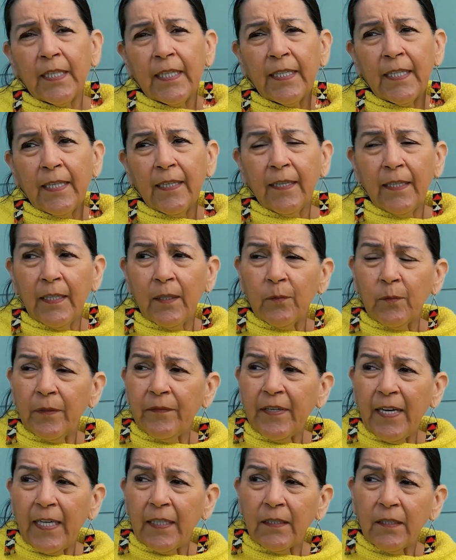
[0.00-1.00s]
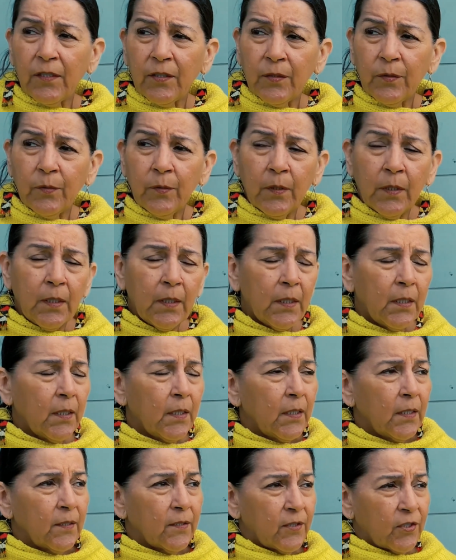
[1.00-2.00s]
And I think we've had to
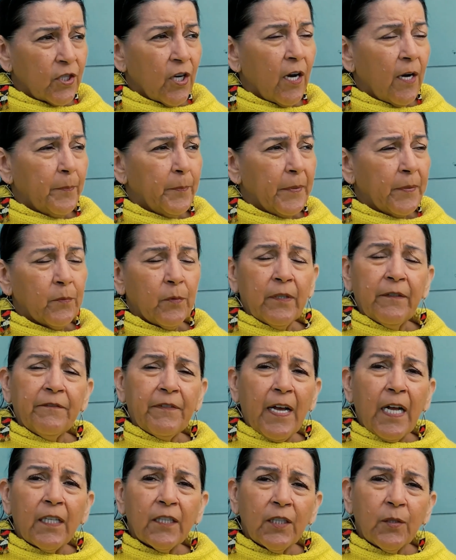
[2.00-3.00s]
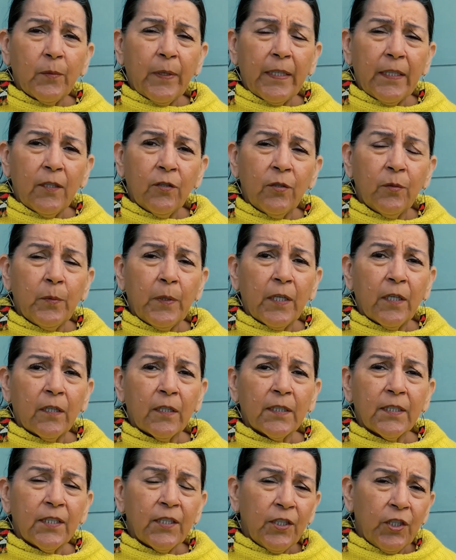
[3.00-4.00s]
stop and reevaluate who we
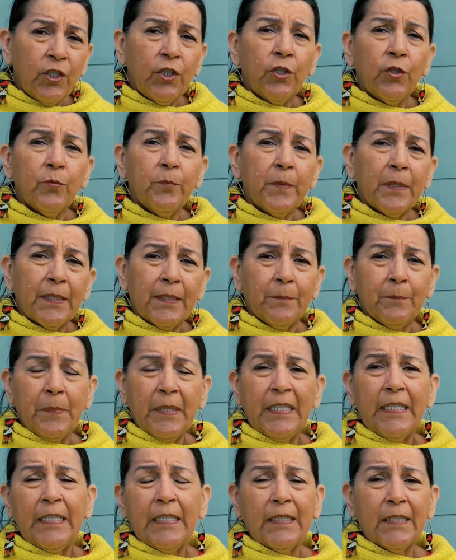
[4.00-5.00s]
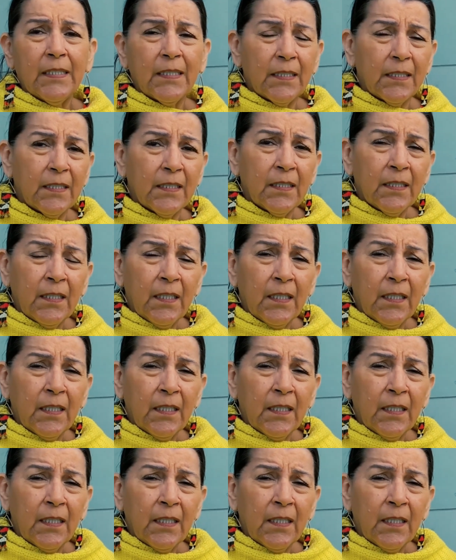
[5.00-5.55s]
are as human beings.